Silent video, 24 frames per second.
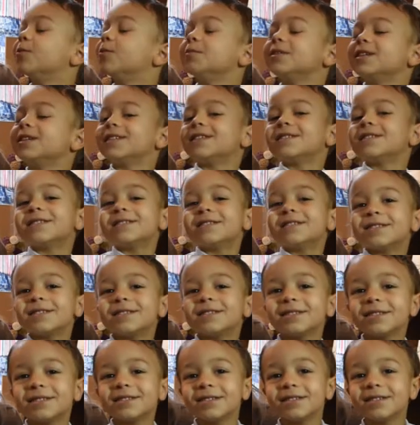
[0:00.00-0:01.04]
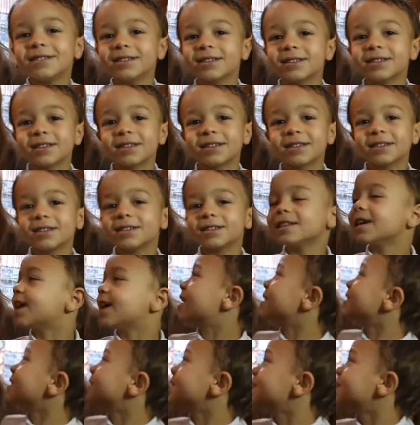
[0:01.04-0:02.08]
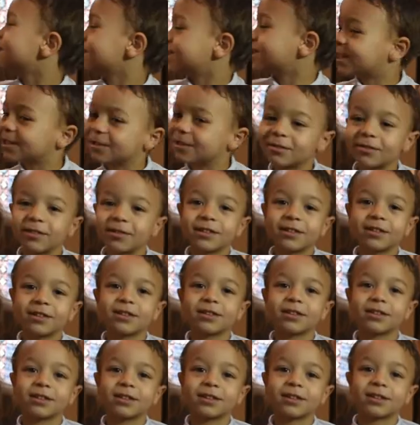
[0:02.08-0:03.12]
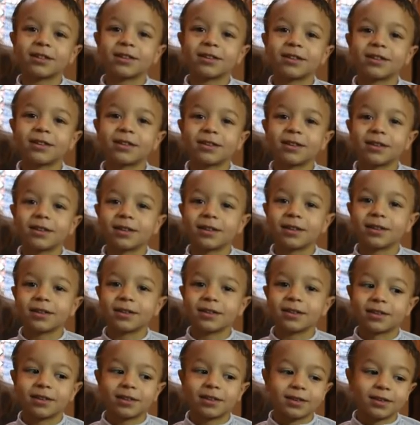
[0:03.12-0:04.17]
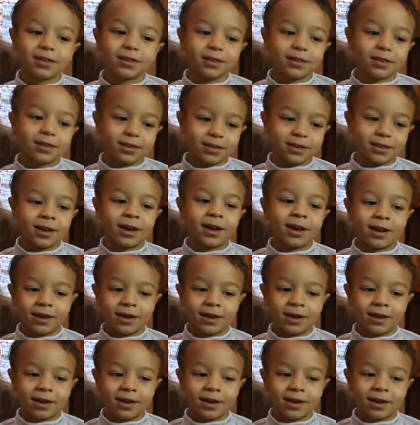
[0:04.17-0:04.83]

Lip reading: No words are spoken by the person on screen.